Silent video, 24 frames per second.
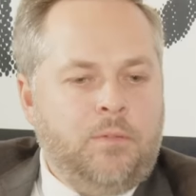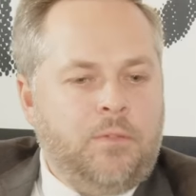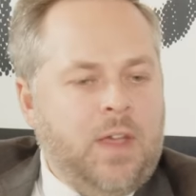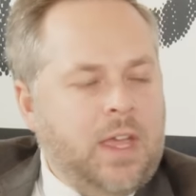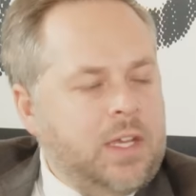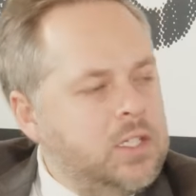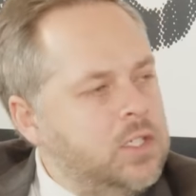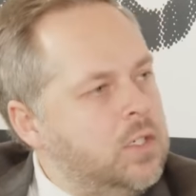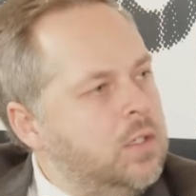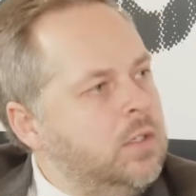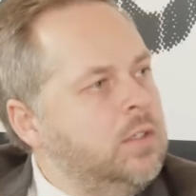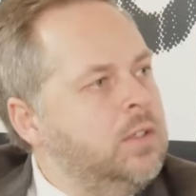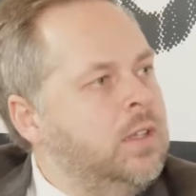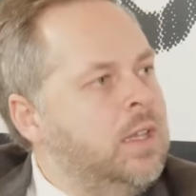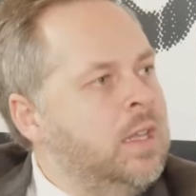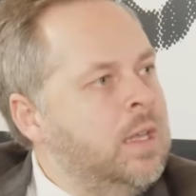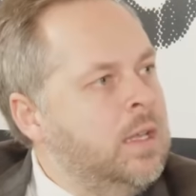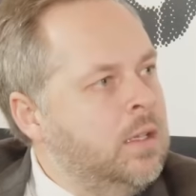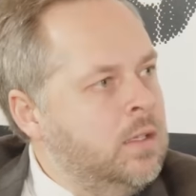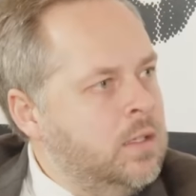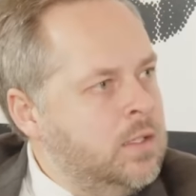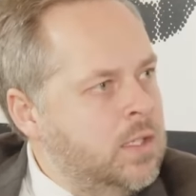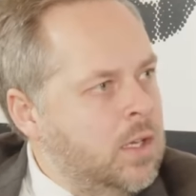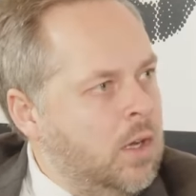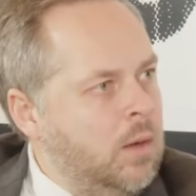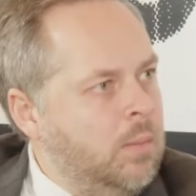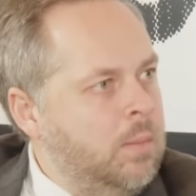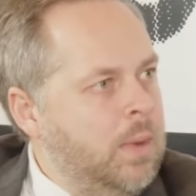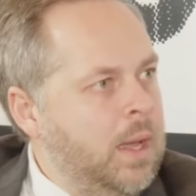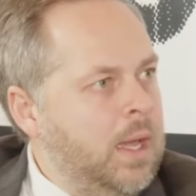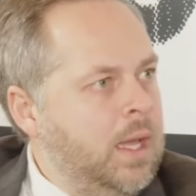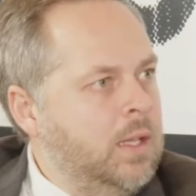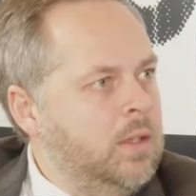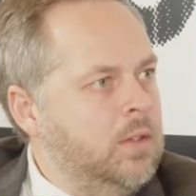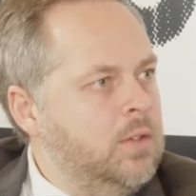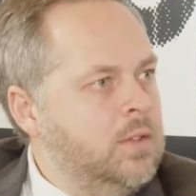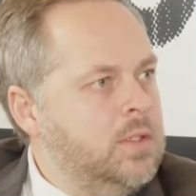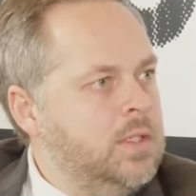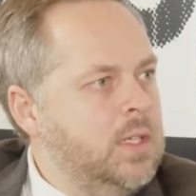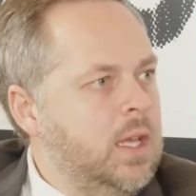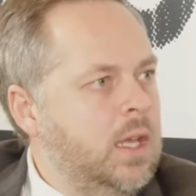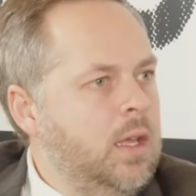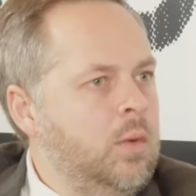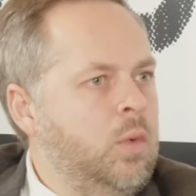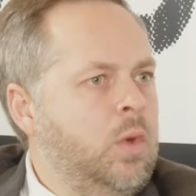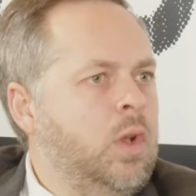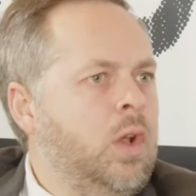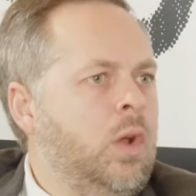Factional deals are made to
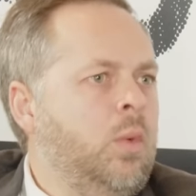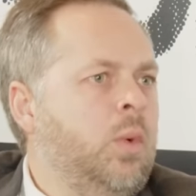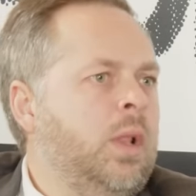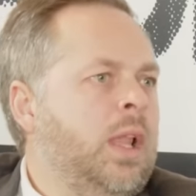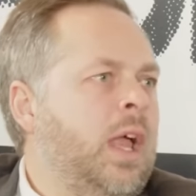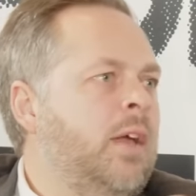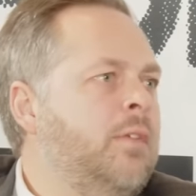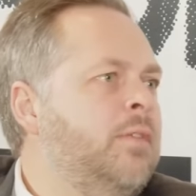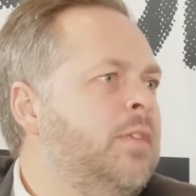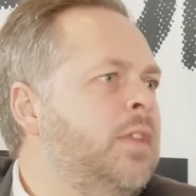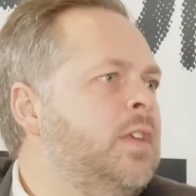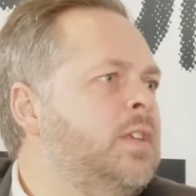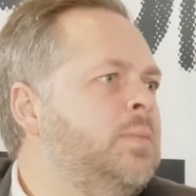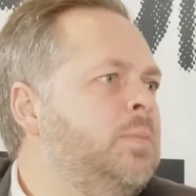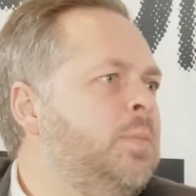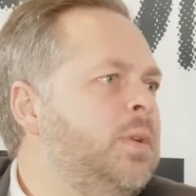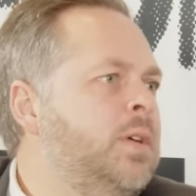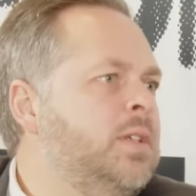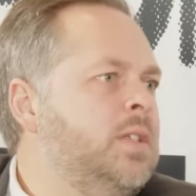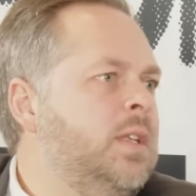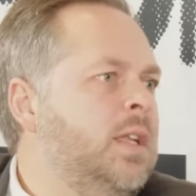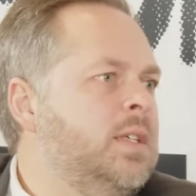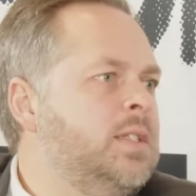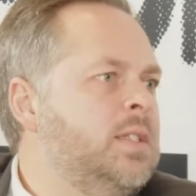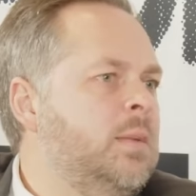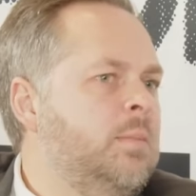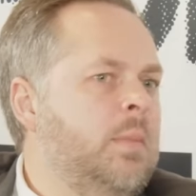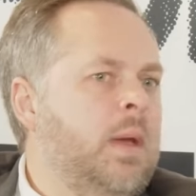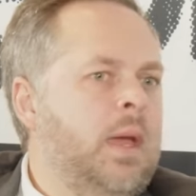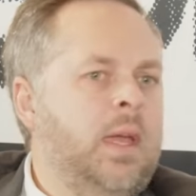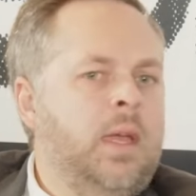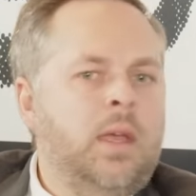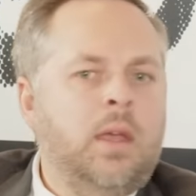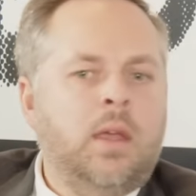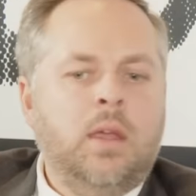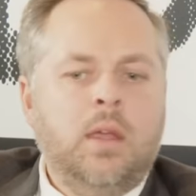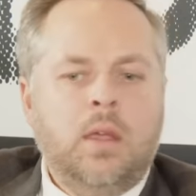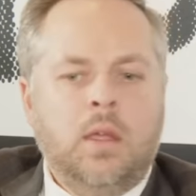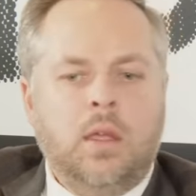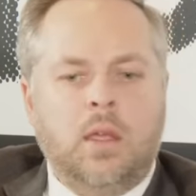say, we'll have this person as the mayor